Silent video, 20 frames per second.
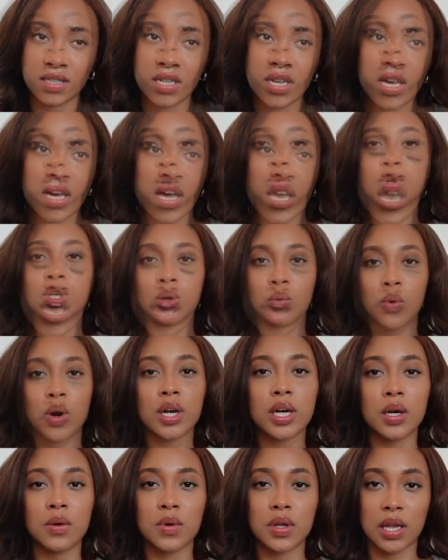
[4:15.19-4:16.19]
So when you're working
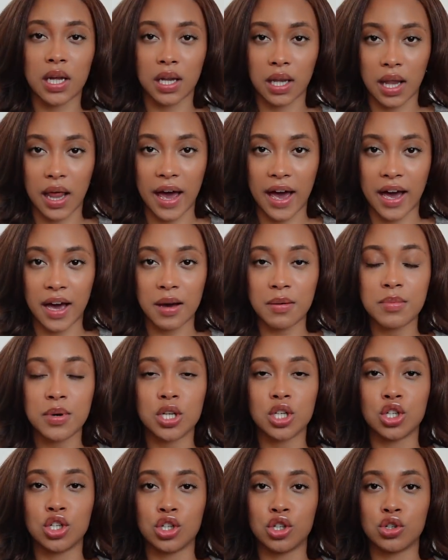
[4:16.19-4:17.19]
with a lab,
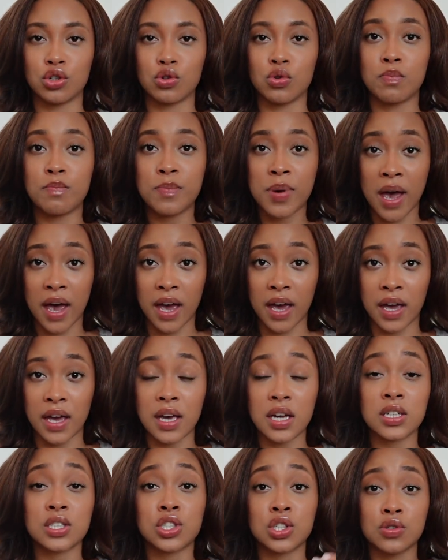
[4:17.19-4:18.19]
you pay
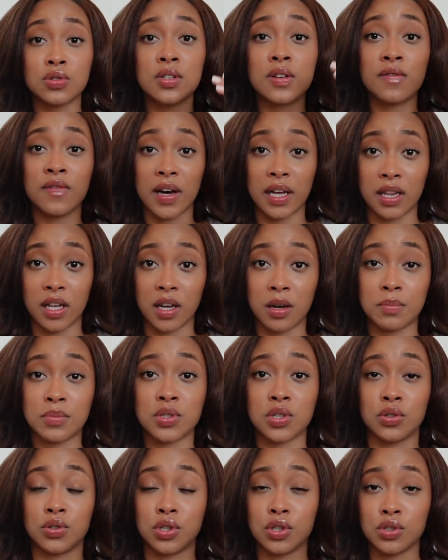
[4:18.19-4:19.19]
to develop, so
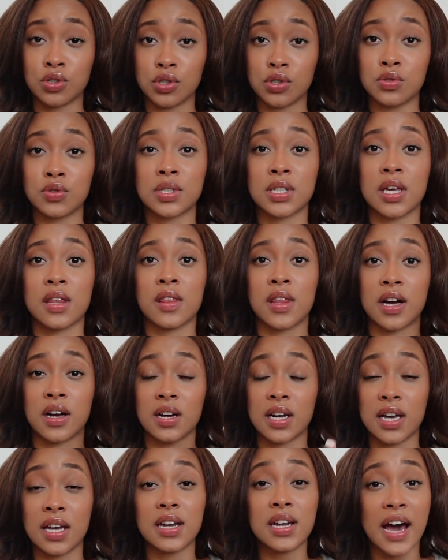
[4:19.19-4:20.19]
you're using their
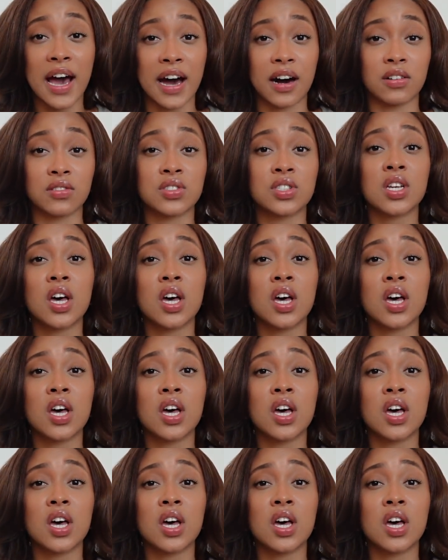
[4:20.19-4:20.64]
in-house